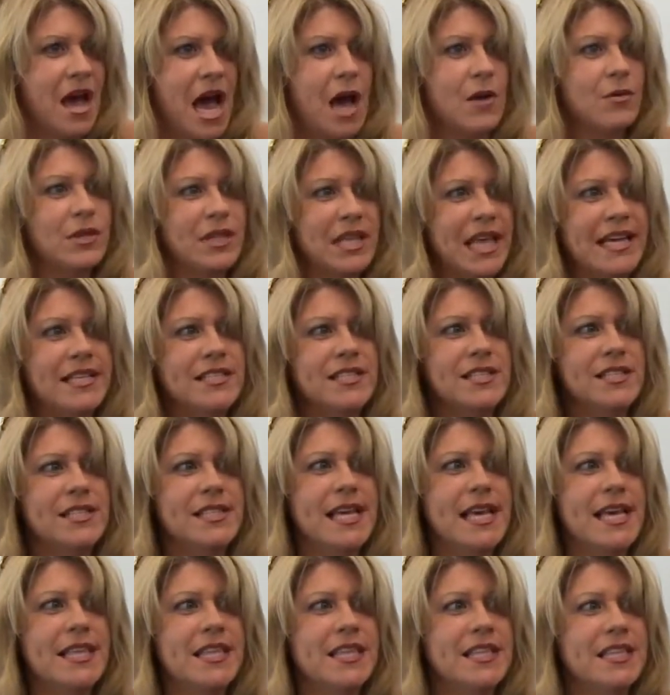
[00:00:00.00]
I would like to
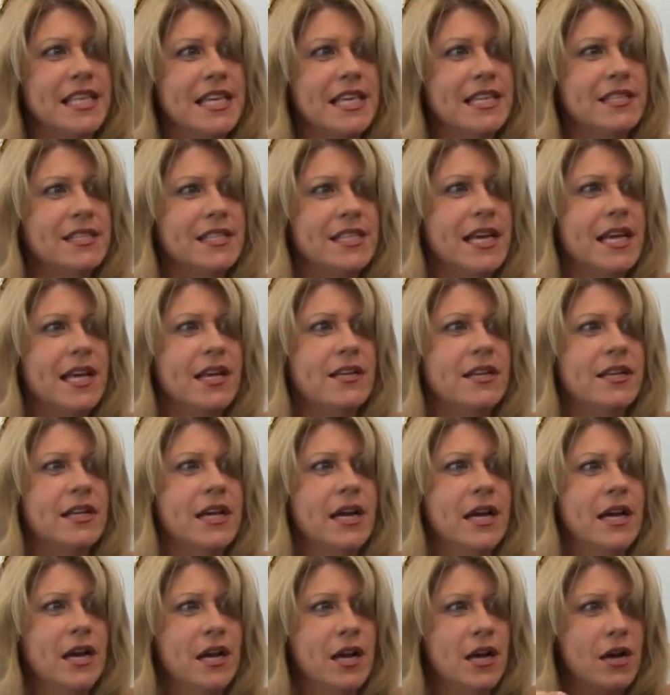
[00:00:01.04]
say that they said,
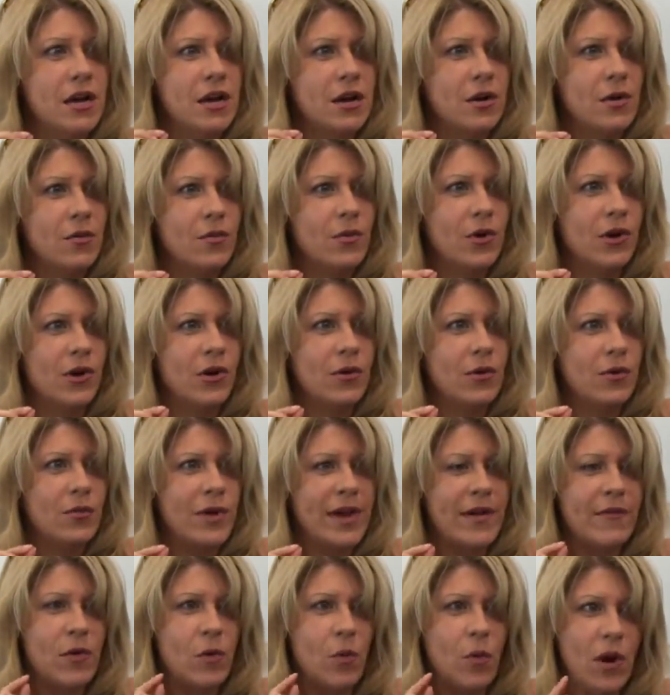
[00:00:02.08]
We're, we
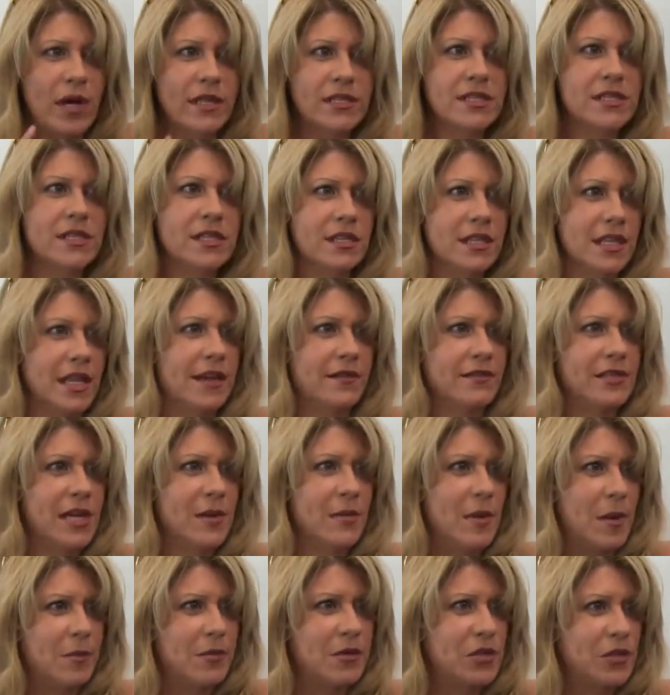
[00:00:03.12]
have a
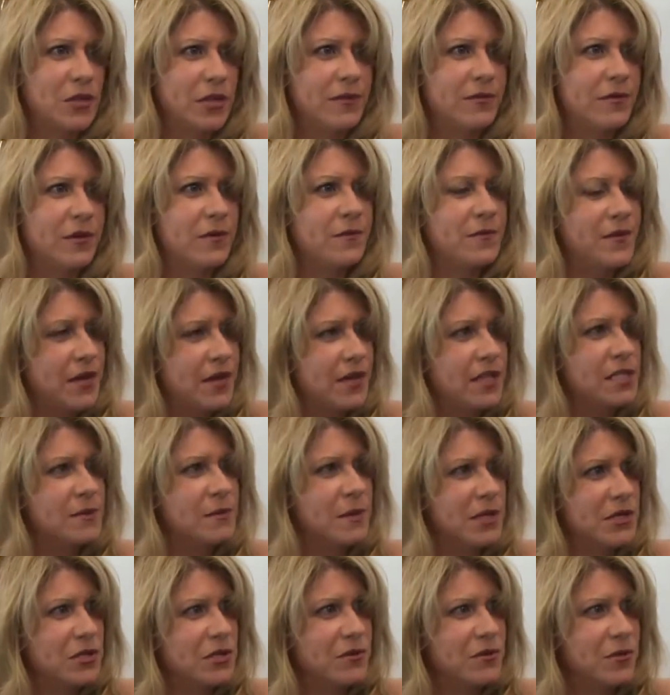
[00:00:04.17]
once-in-a-lifetime opportunity for a very
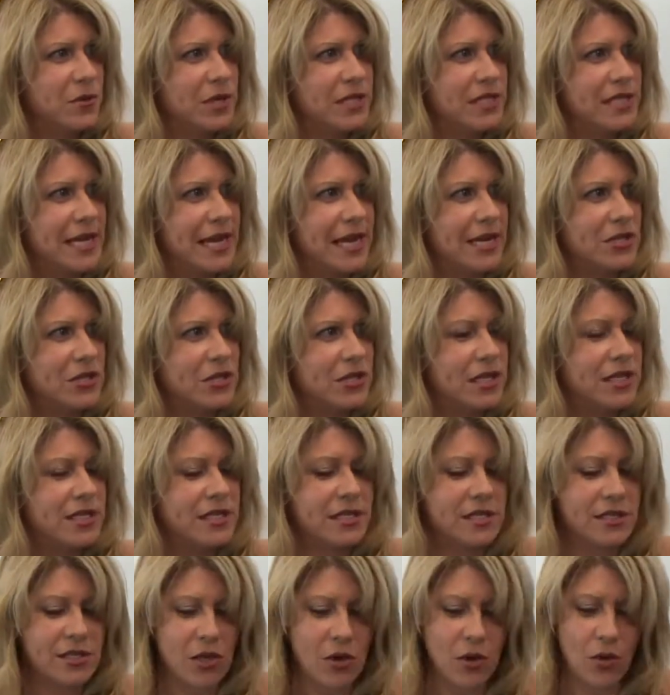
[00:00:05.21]
special voice actress,
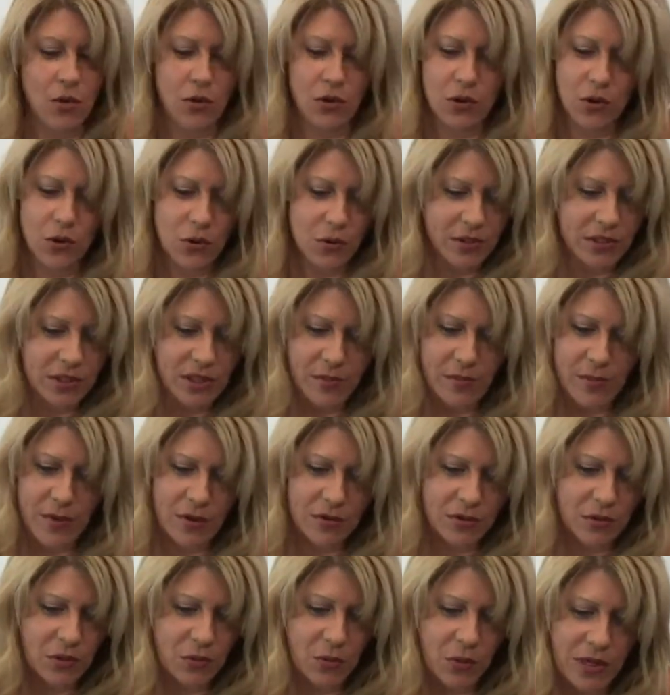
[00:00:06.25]
so who is the
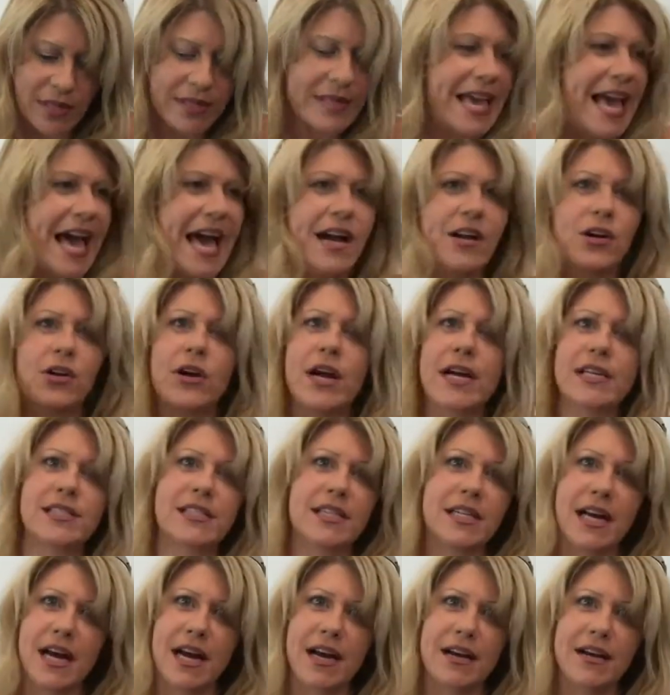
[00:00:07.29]
most worth? Kat
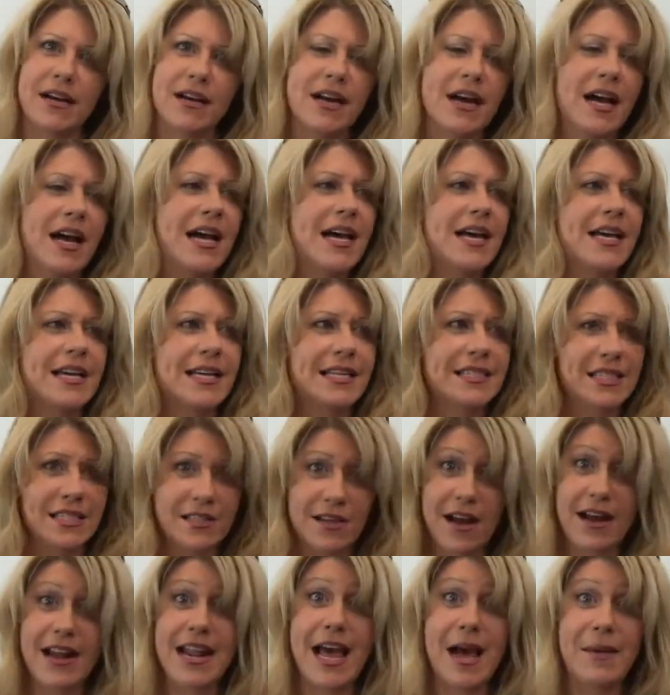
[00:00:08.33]
Cressida. It did
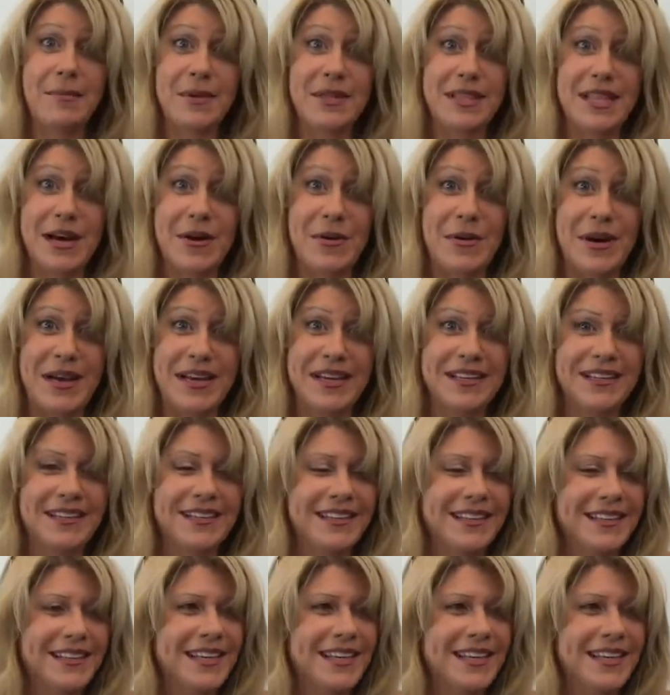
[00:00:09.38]
not happen that way.